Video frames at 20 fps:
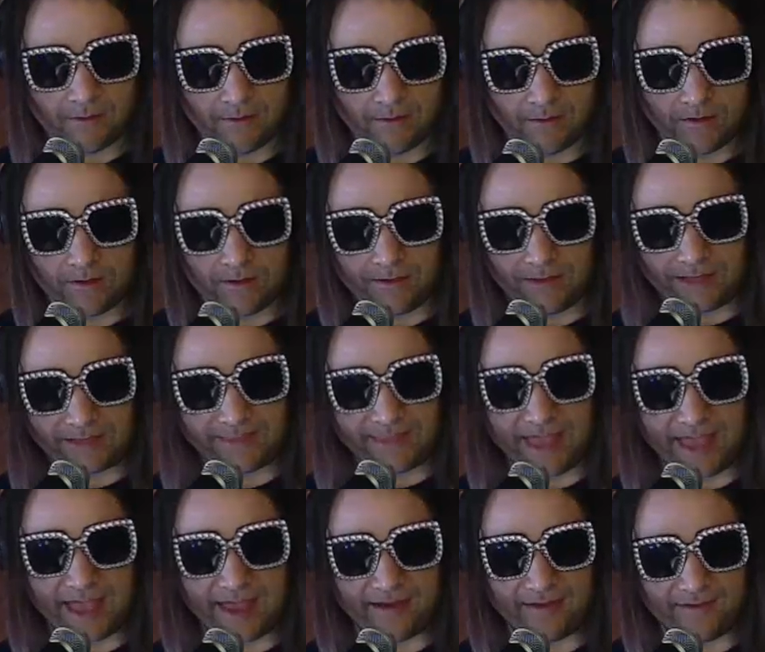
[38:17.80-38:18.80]
like
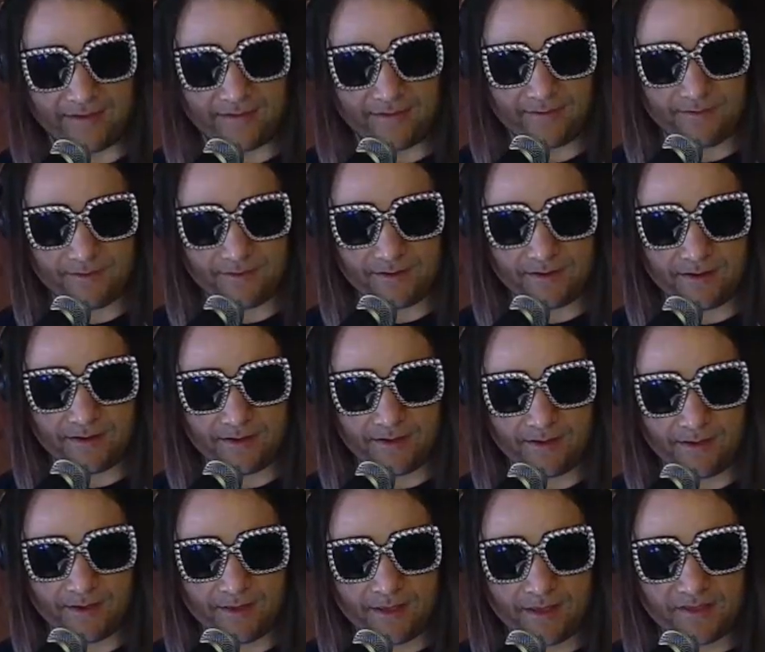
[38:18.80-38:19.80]
that.
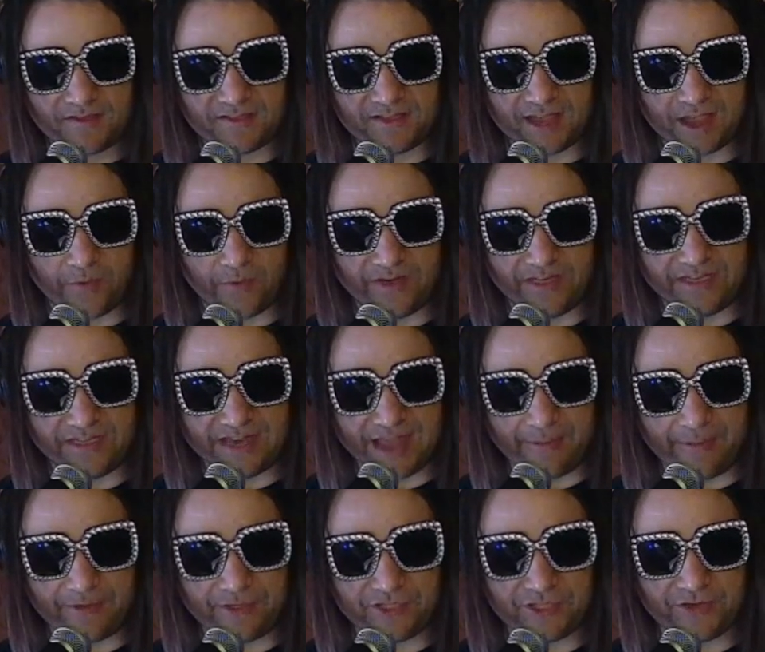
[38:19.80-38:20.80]
See how we did
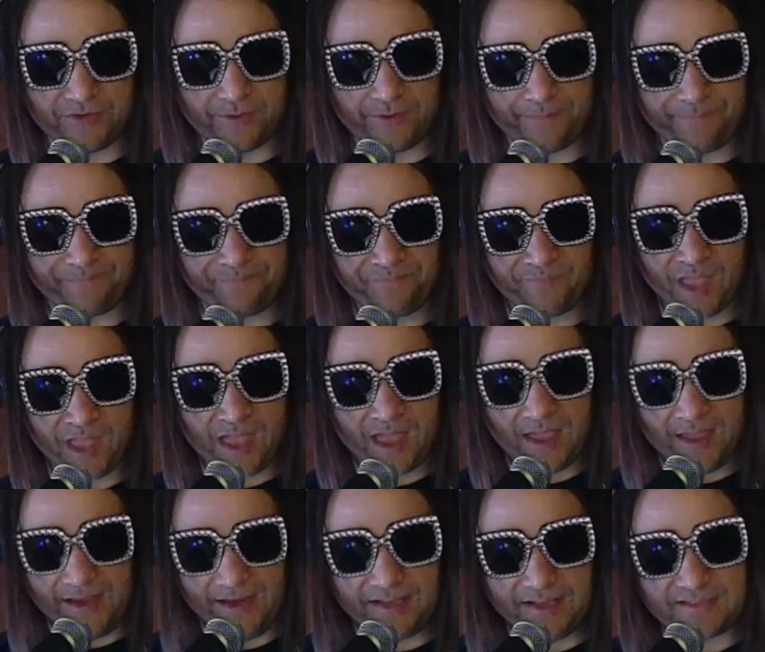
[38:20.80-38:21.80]
damage to him?
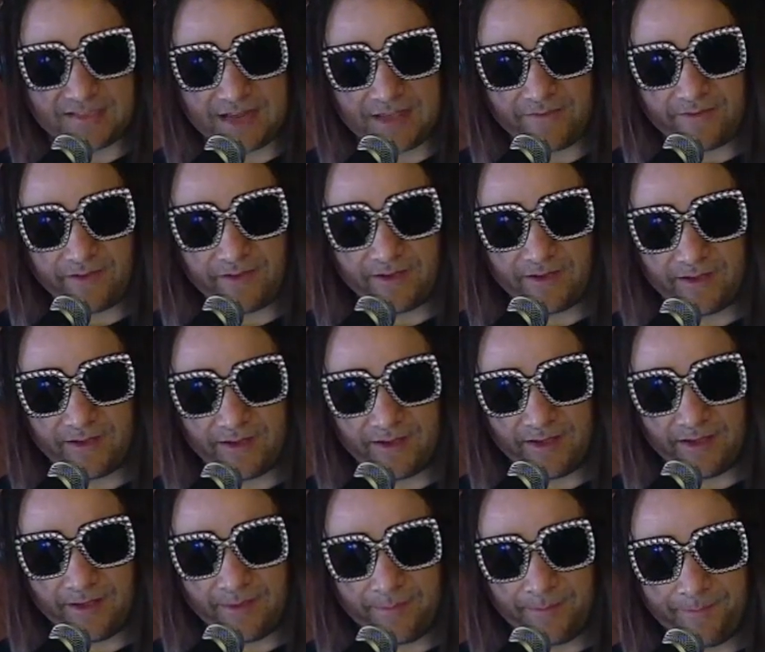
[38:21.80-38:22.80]
He doesn't have
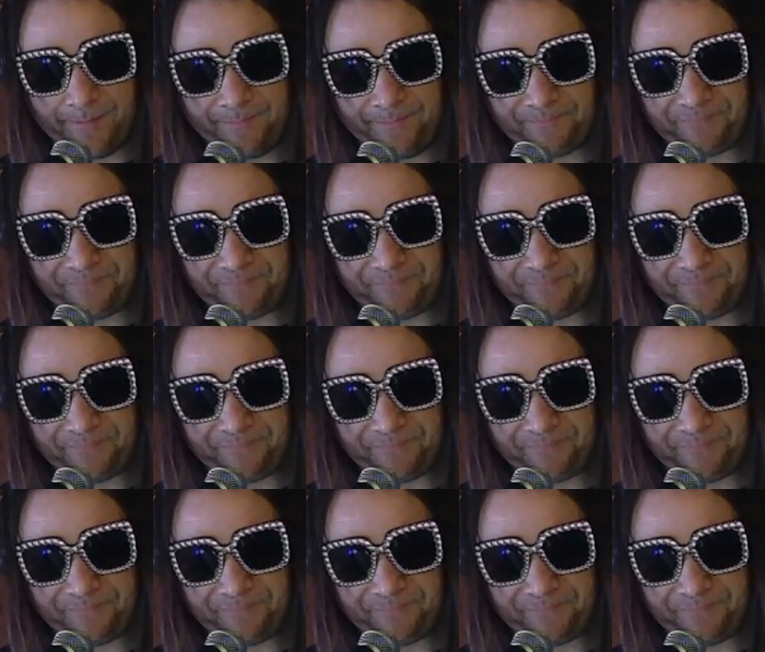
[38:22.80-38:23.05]
a